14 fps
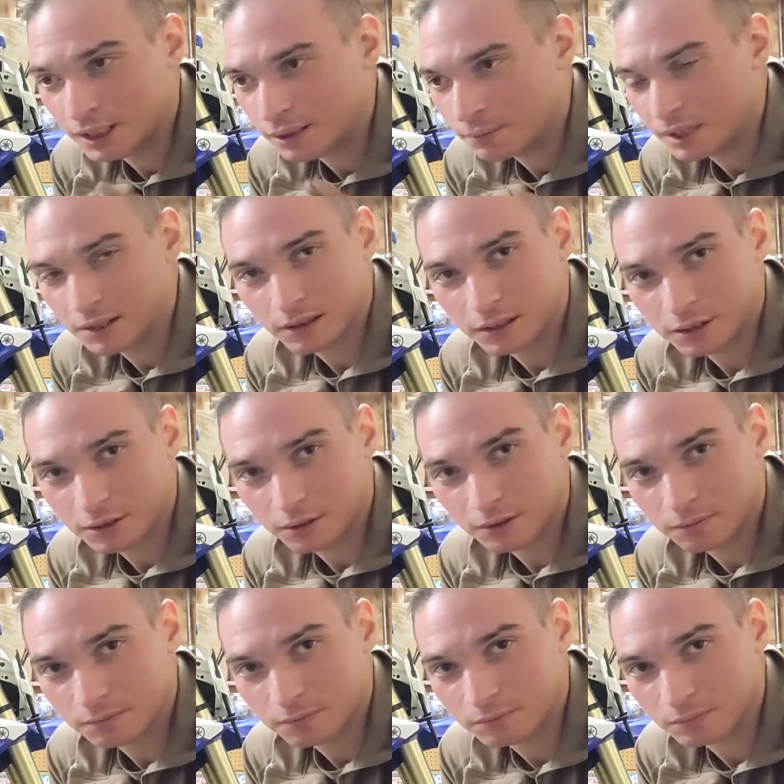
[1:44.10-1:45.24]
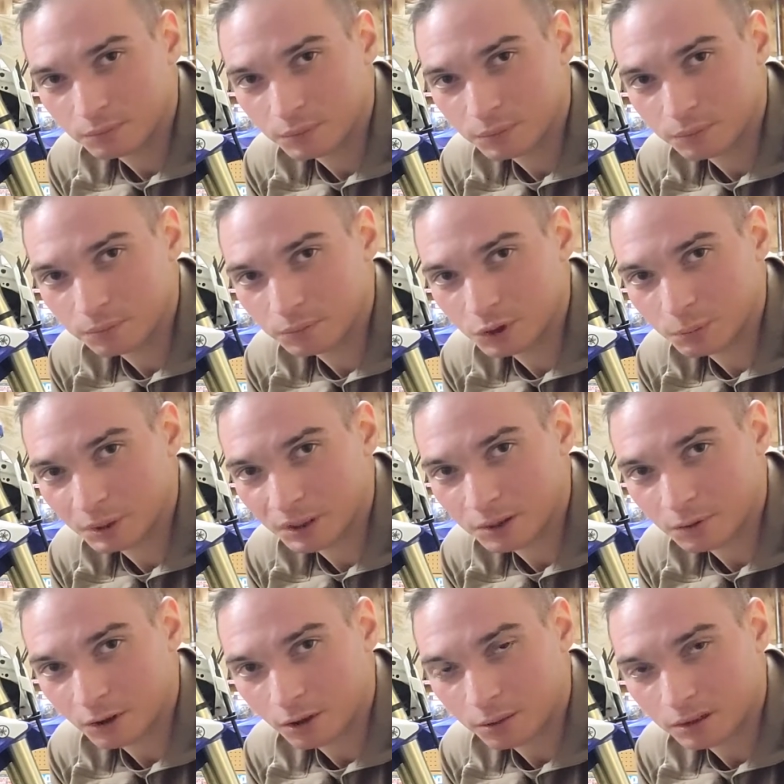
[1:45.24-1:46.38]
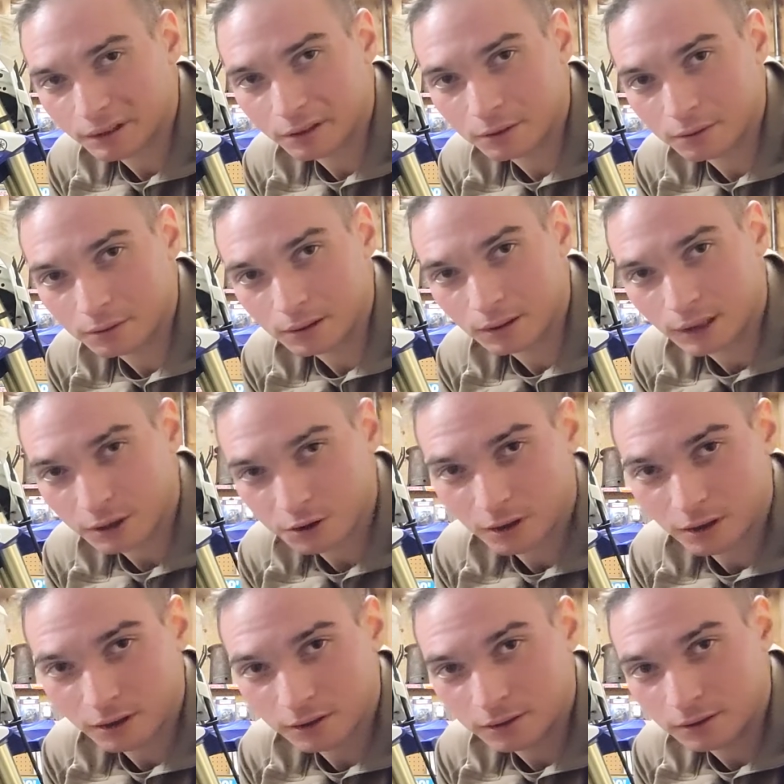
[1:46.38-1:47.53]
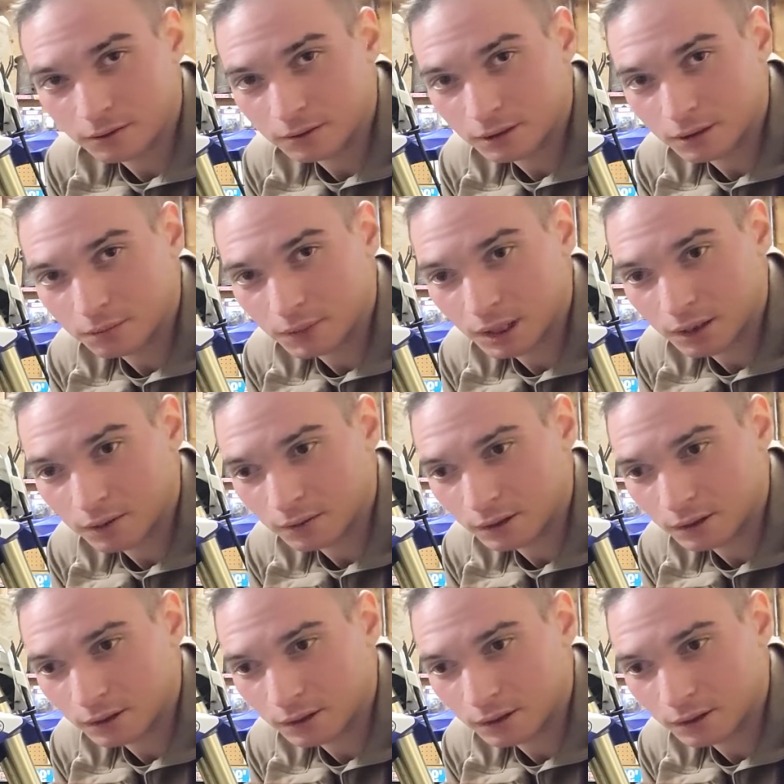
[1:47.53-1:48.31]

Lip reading: basically just sprayed some carb cleaner through the electron, through the main